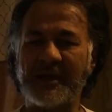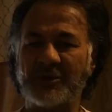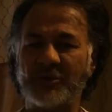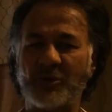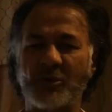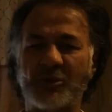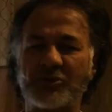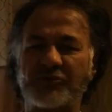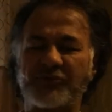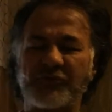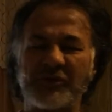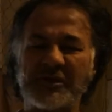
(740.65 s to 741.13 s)

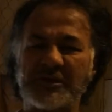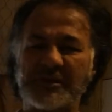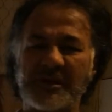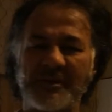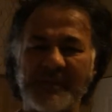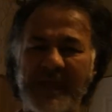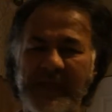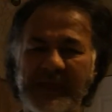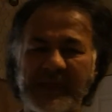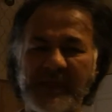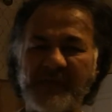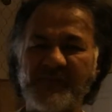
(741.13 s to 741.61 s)
Don't treat
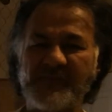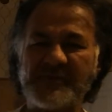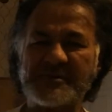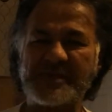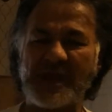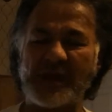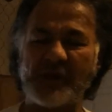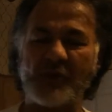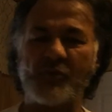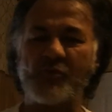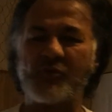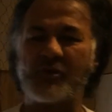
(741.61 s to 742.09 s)
him like if he's
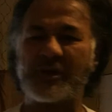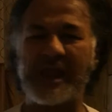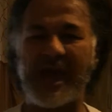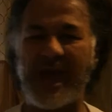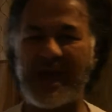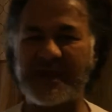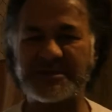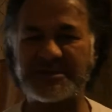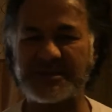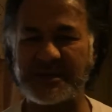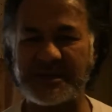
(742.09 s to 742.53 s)
a low-class